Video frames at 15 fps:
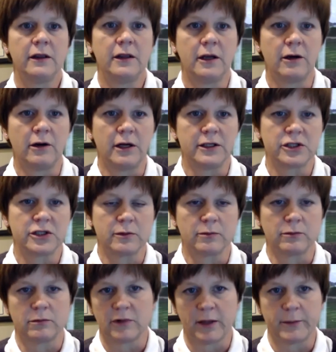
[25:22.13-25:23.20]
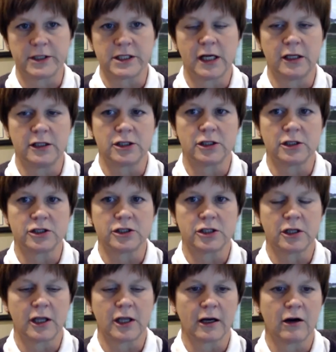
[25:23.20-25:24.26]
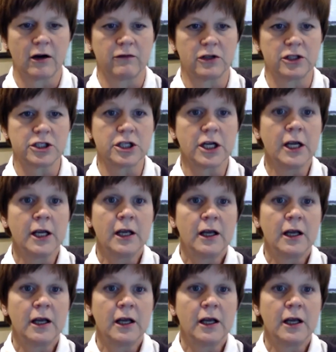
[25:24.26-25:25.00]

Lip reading: There is some limitations to that coverage.